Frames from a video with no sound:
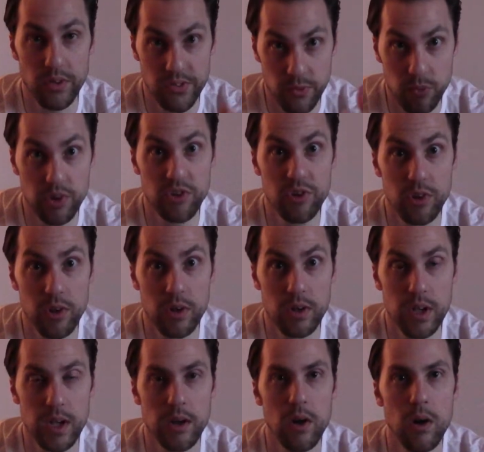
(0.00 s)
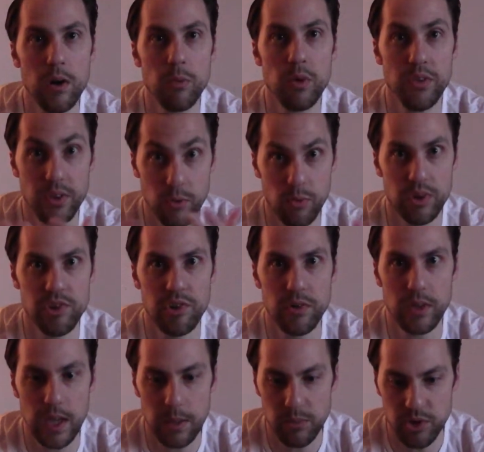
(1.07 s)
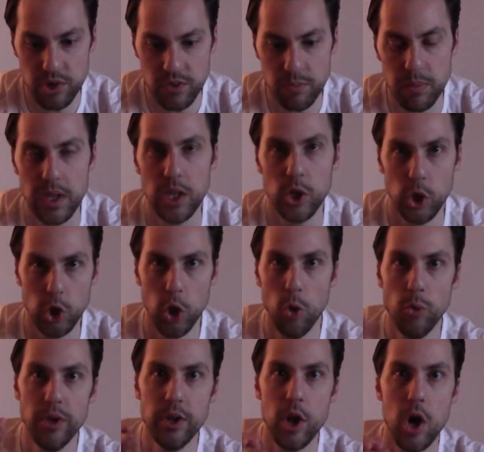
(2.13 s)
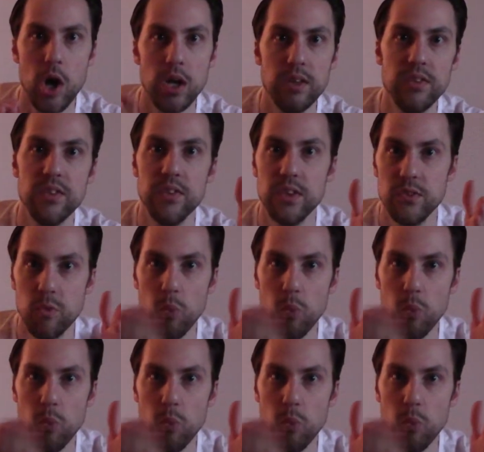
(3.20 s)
It's original arcade hardware, the original games just being loaded on to this